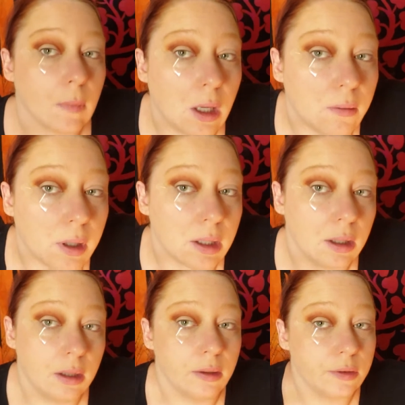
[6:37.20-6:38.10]
Okay,
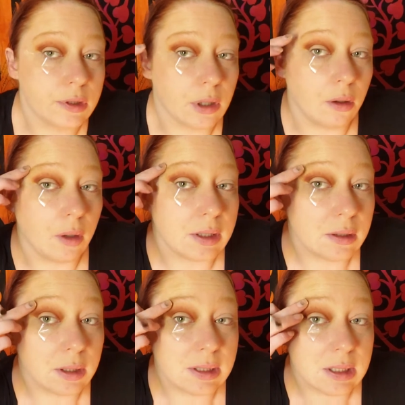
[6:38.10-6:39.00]
so as you
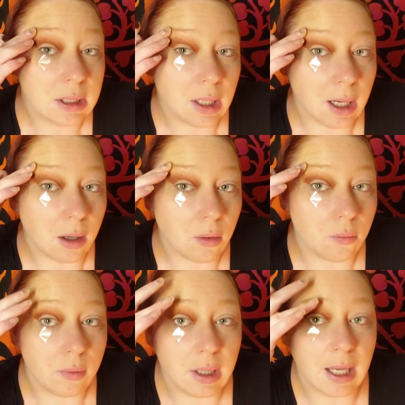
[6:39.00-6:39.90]
can see now,
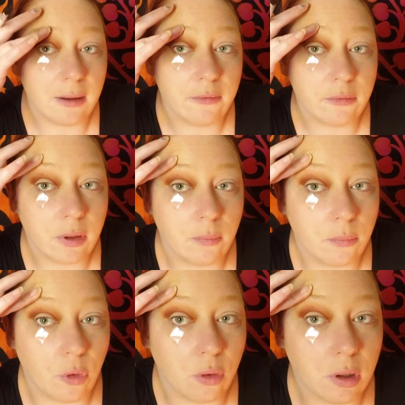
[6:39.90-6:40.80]
we have
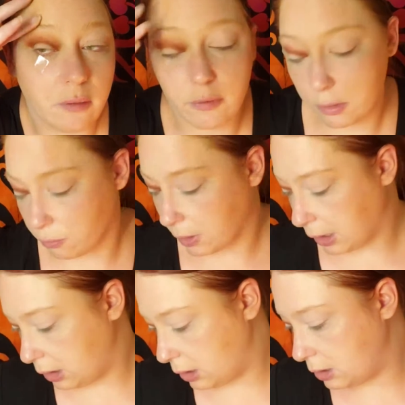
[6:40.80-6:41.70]
more of a
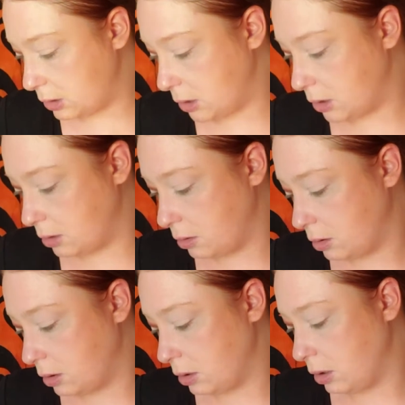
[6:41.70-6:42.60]
gradient.
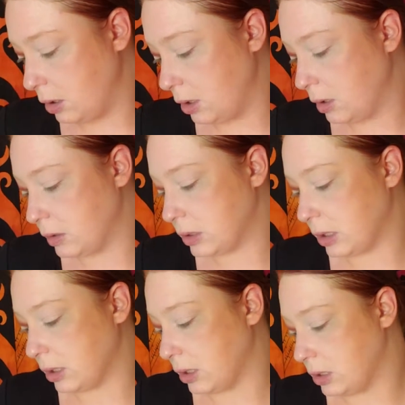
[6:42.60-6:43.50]
It's going
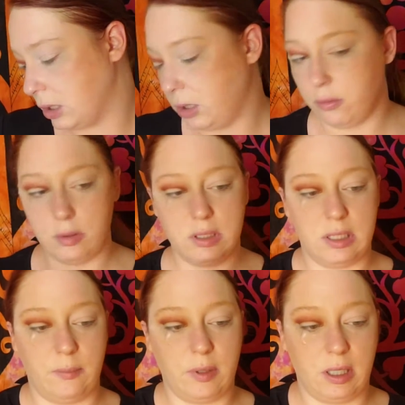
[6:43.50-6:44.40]
to continue
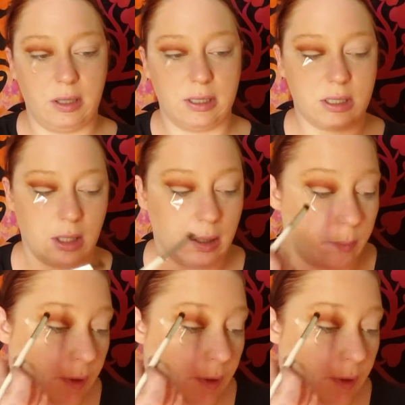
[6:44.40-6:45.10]
deepening this up a